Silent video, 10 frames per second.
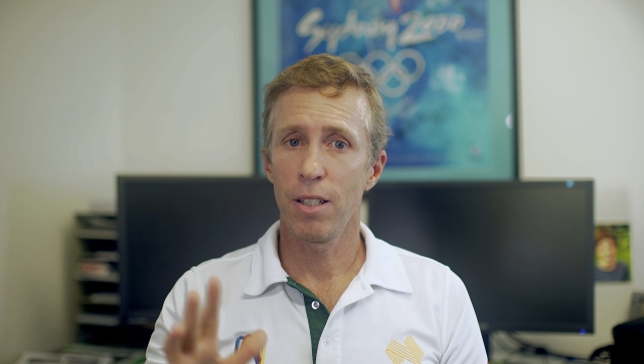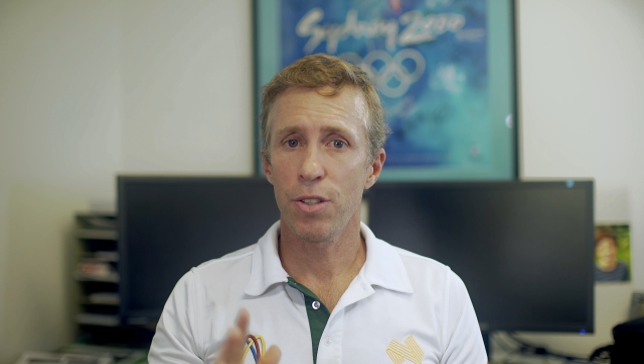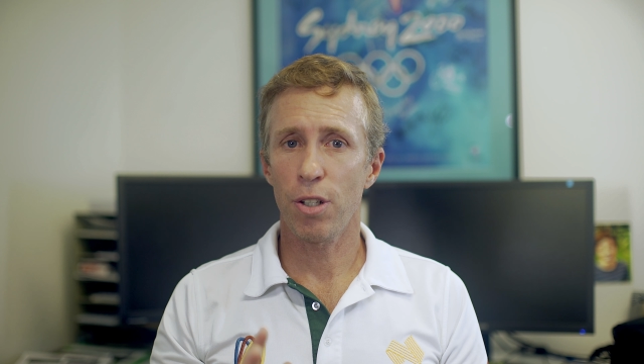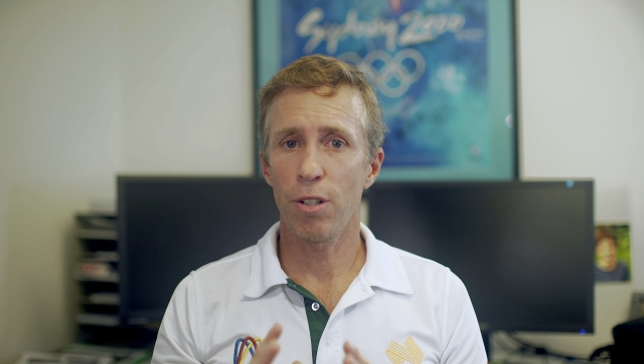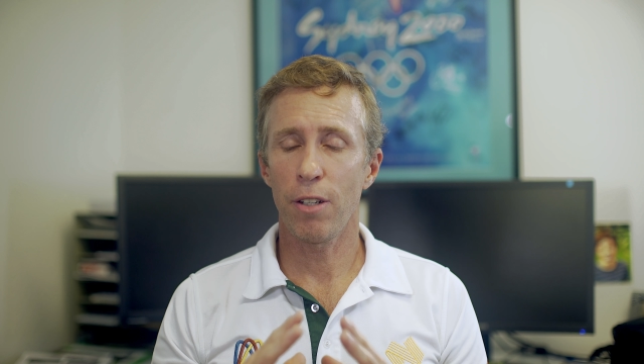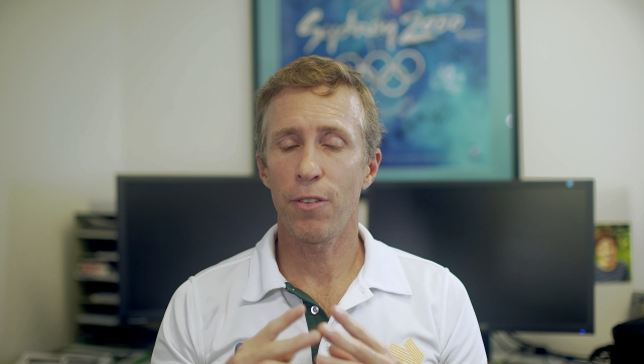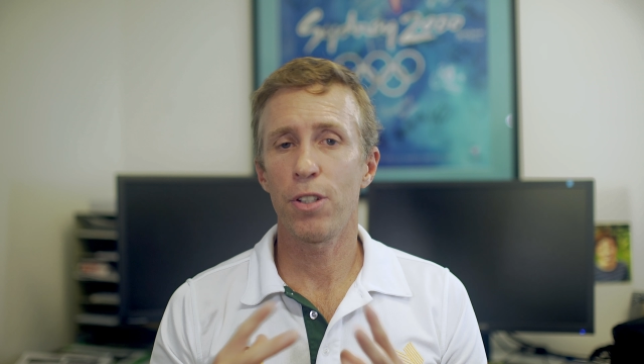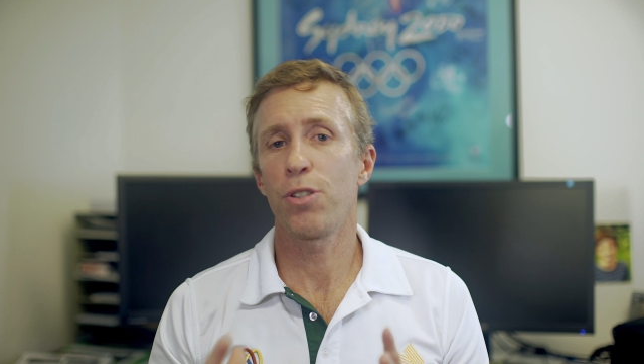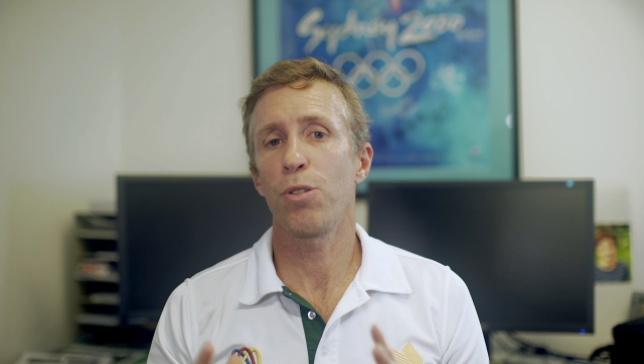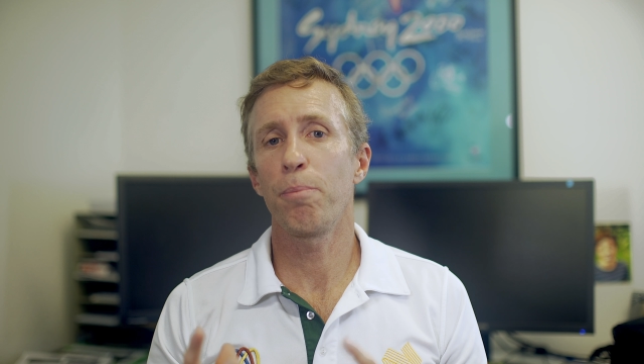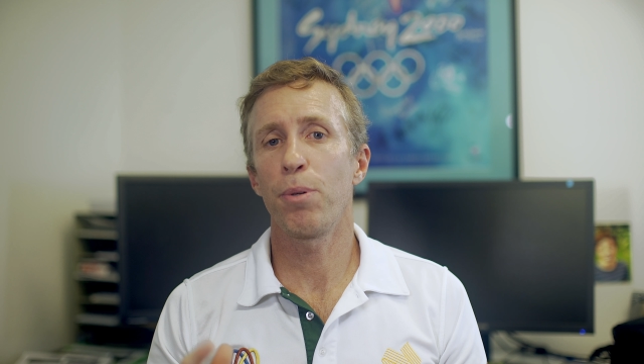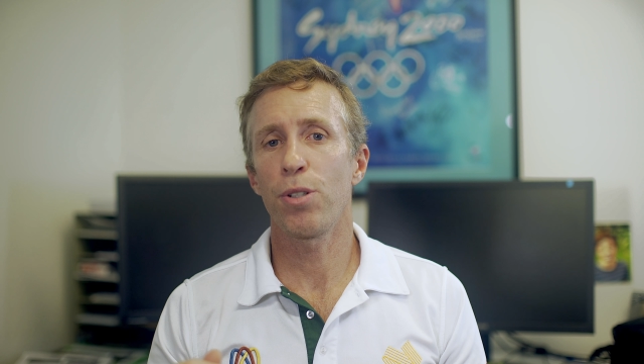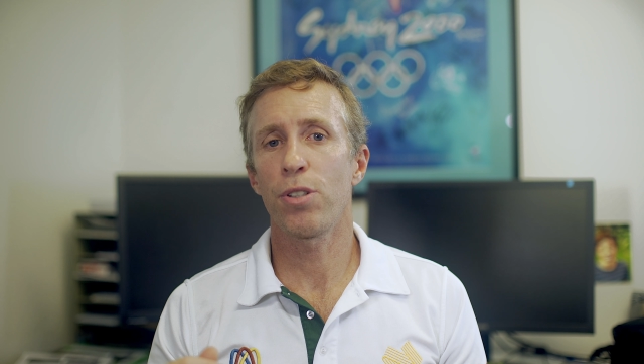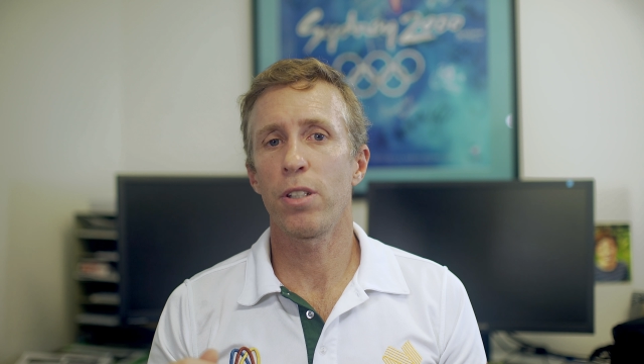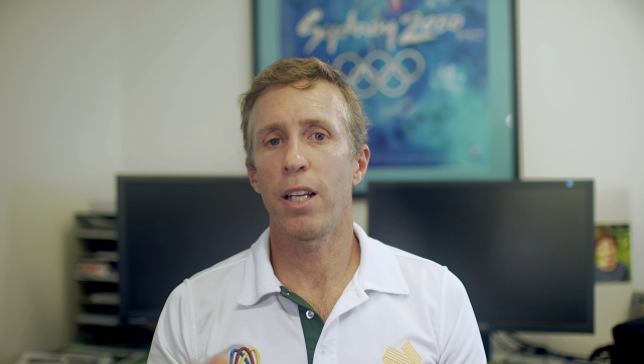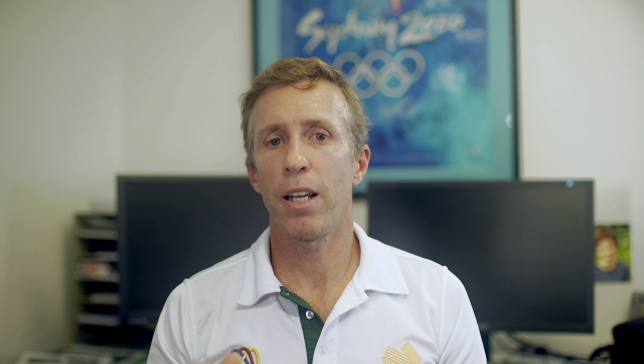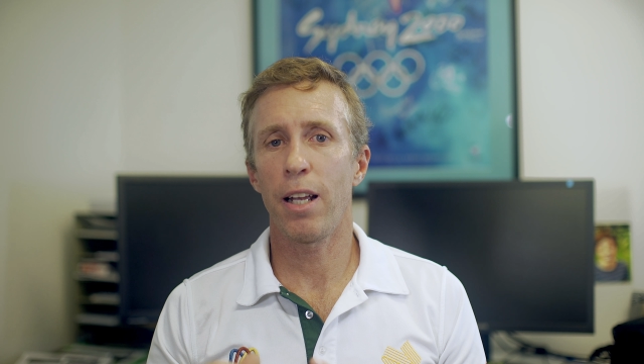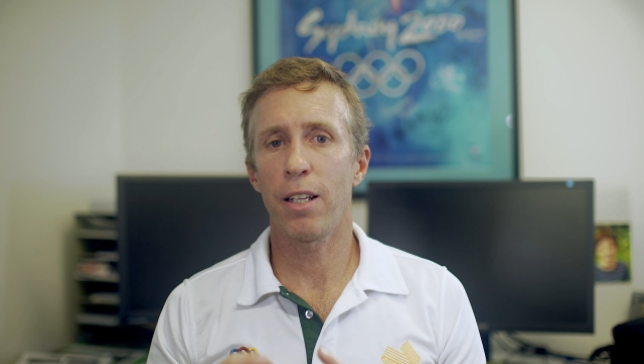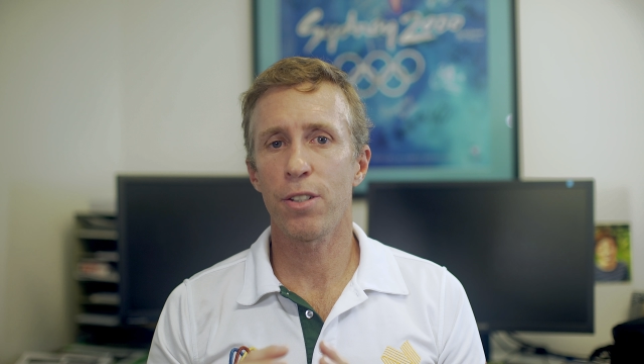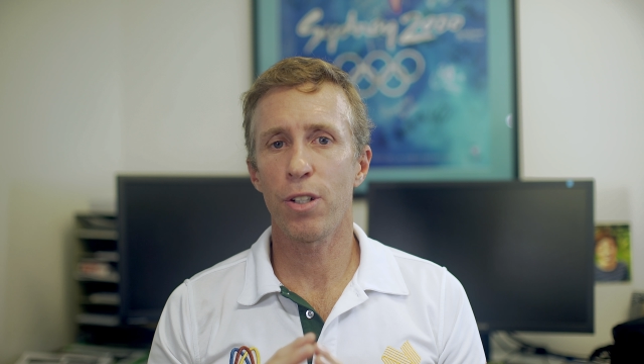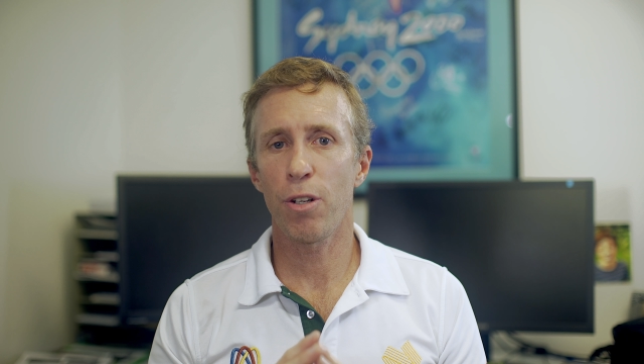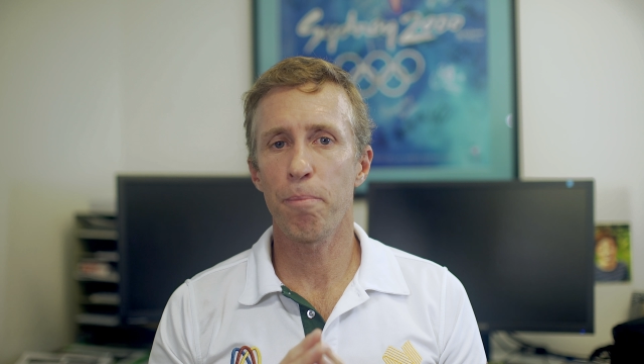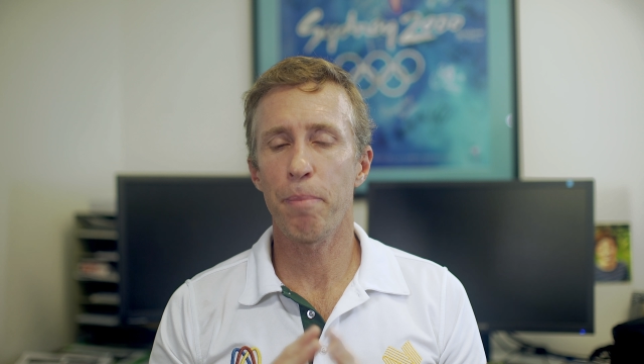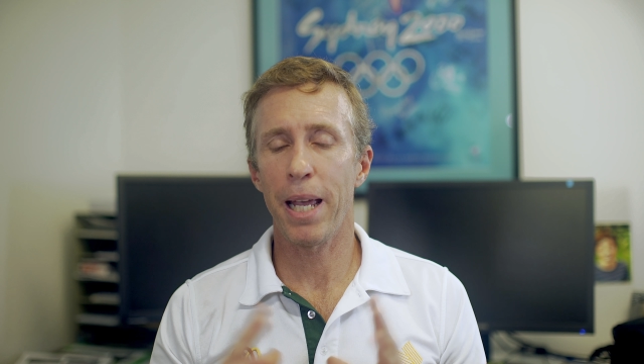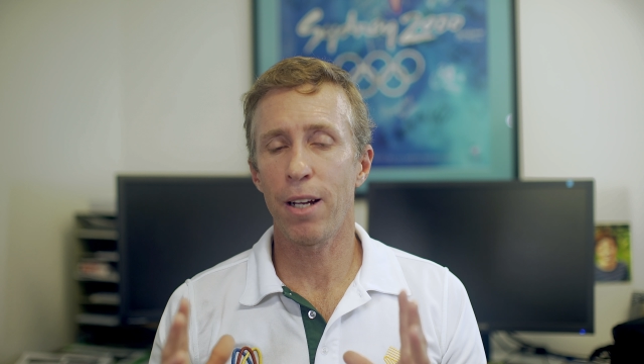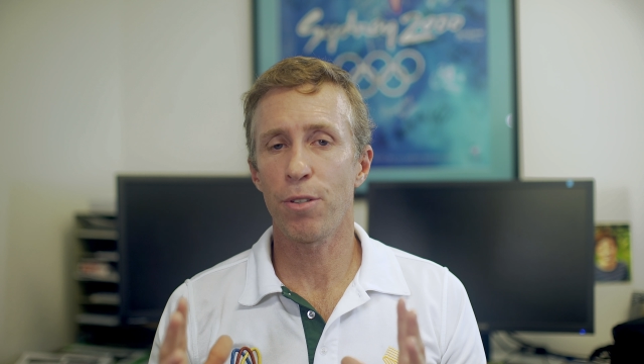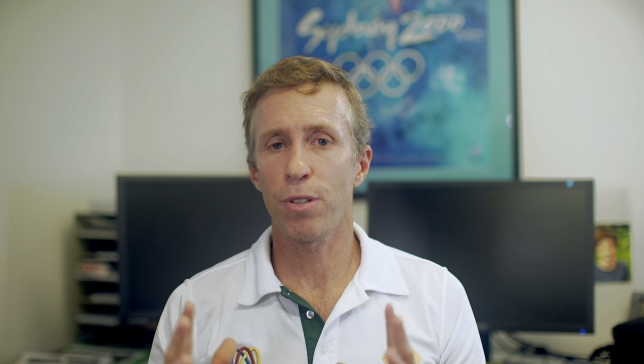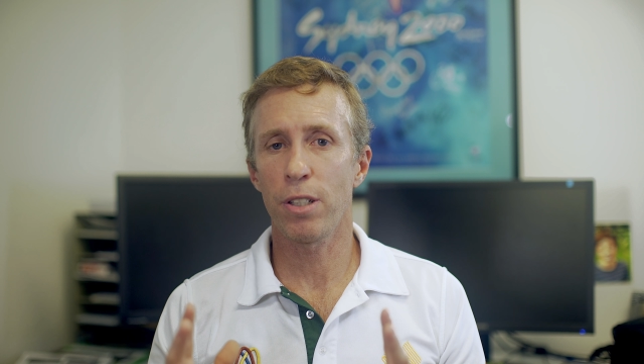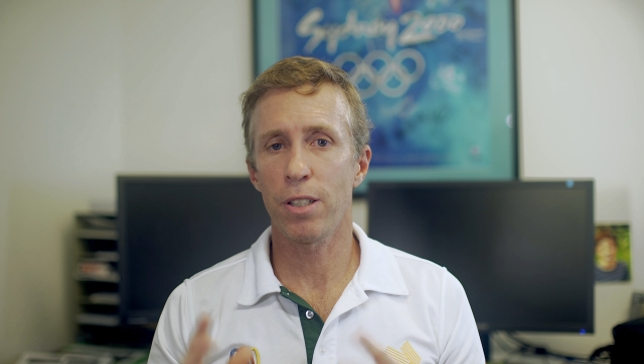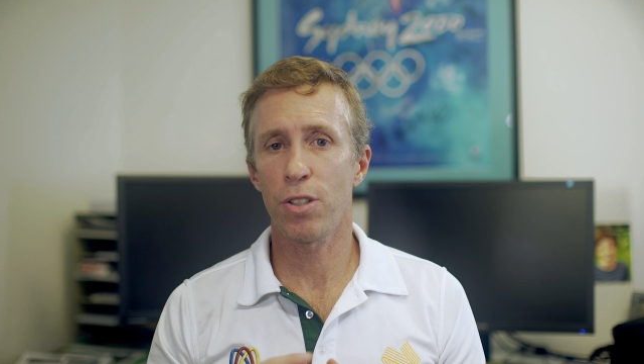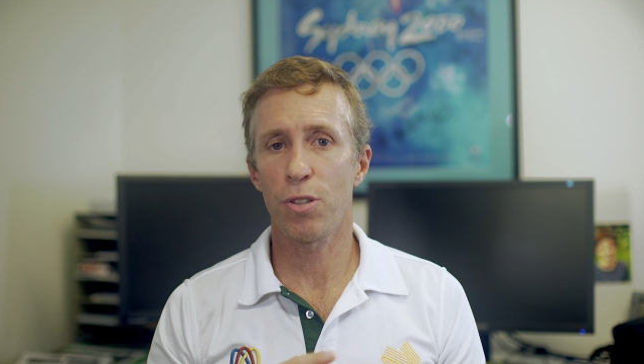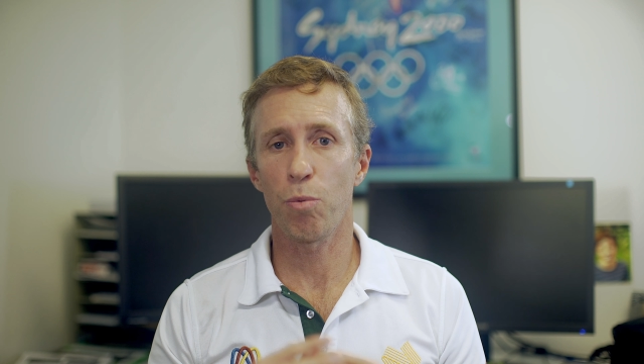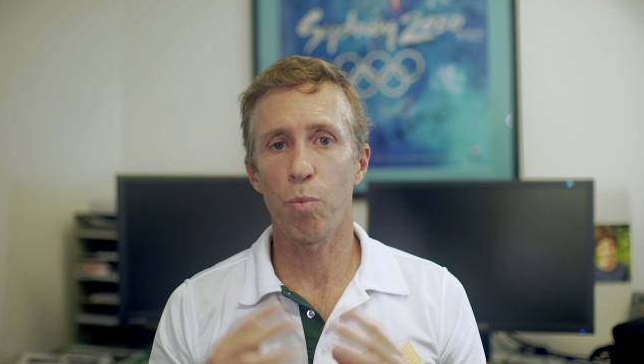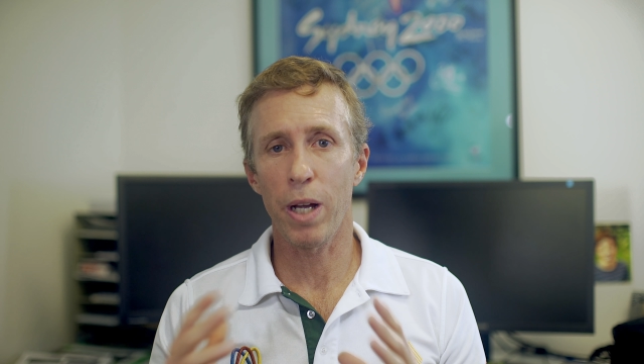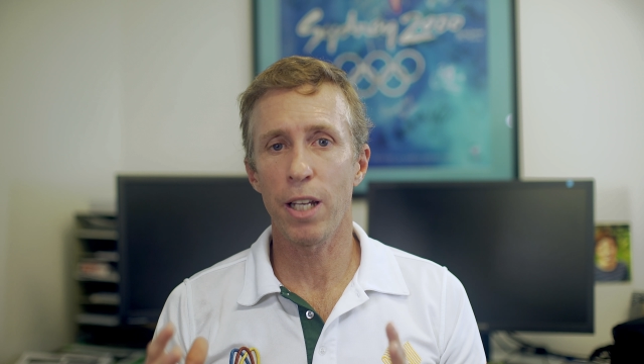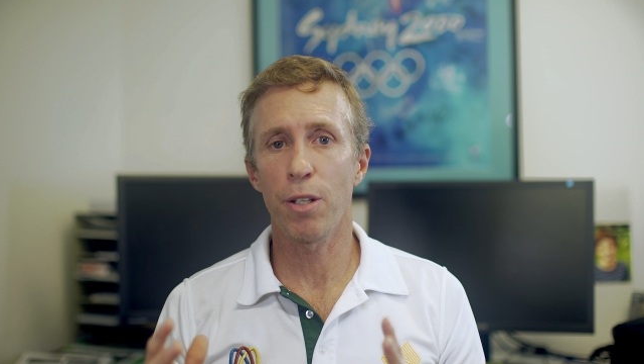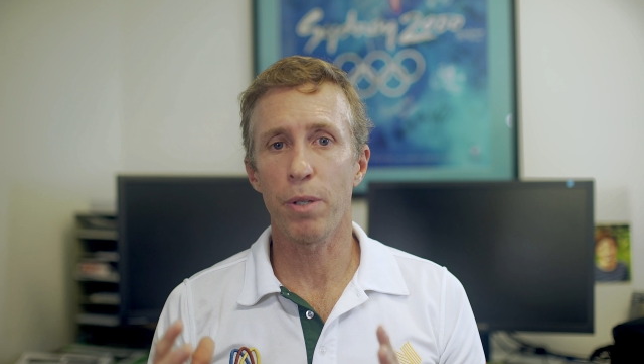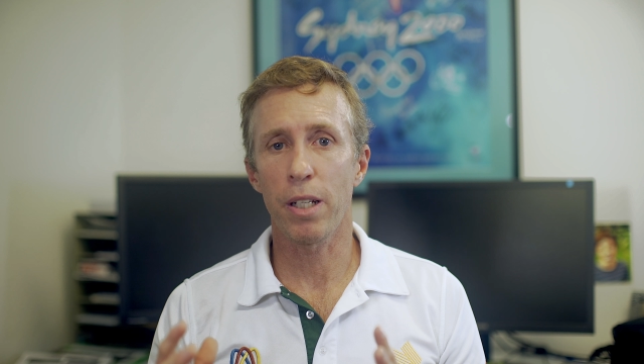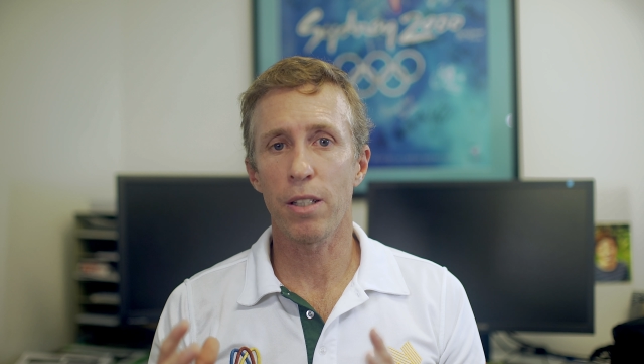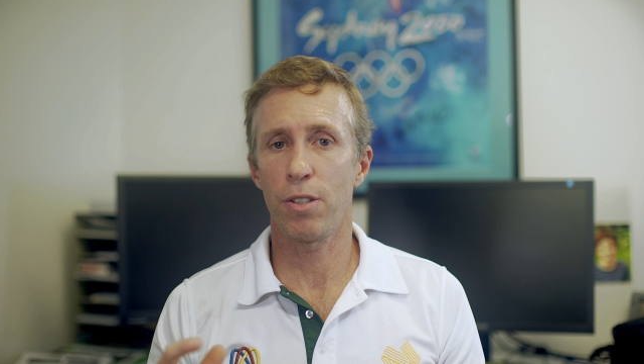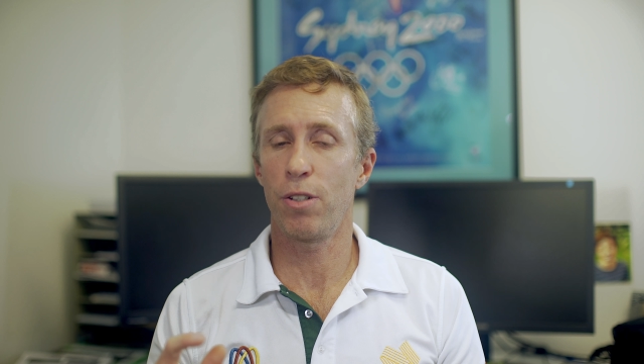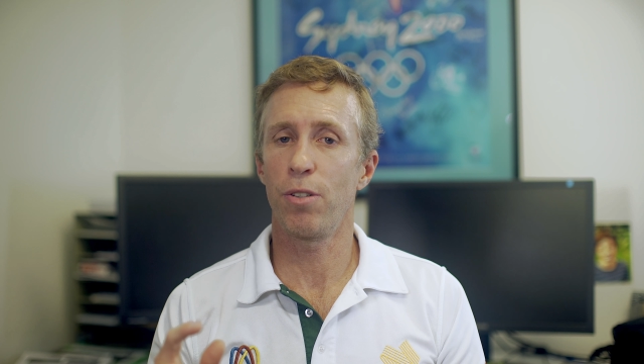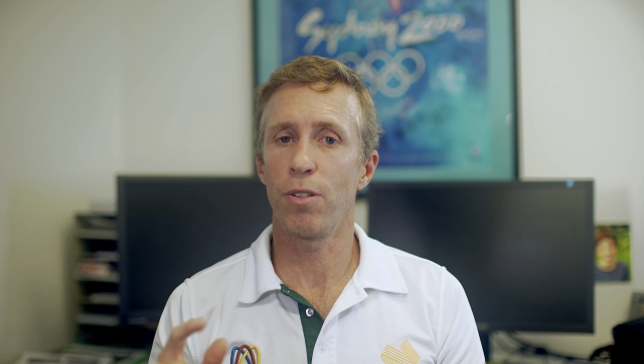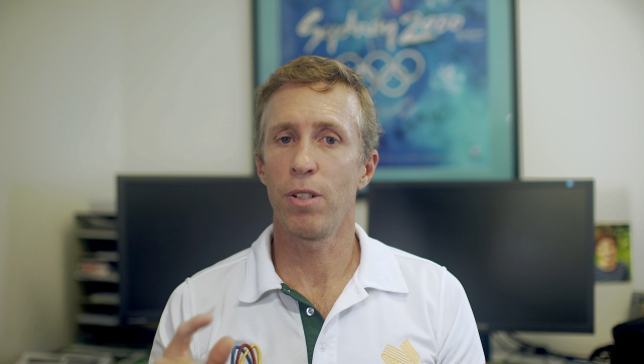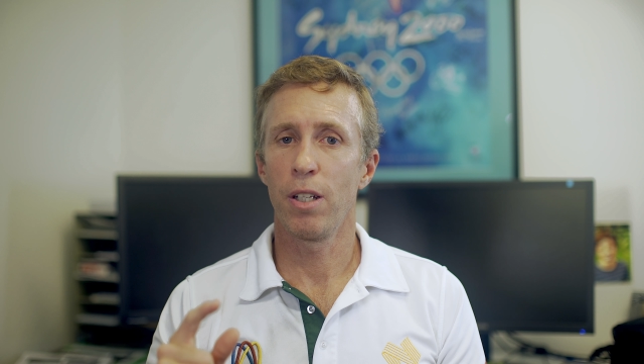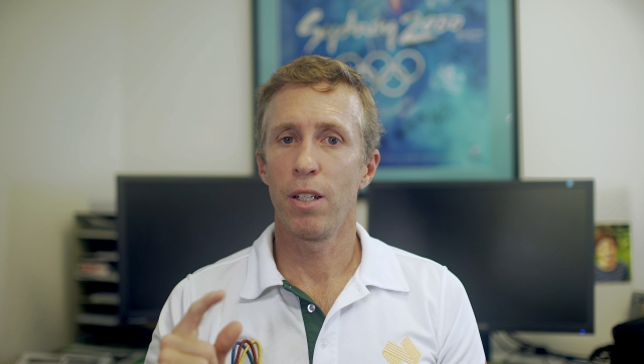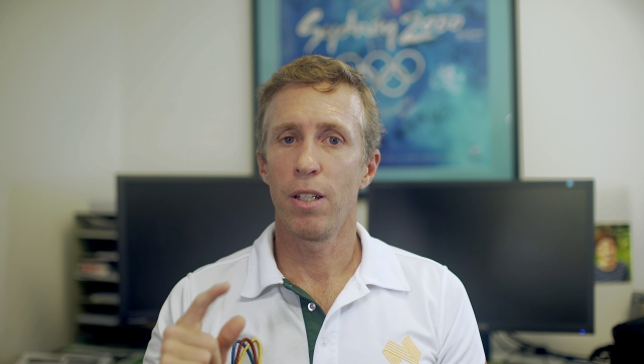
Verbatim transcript: So if you're the sort of person that has no boundaries as to where you eat, so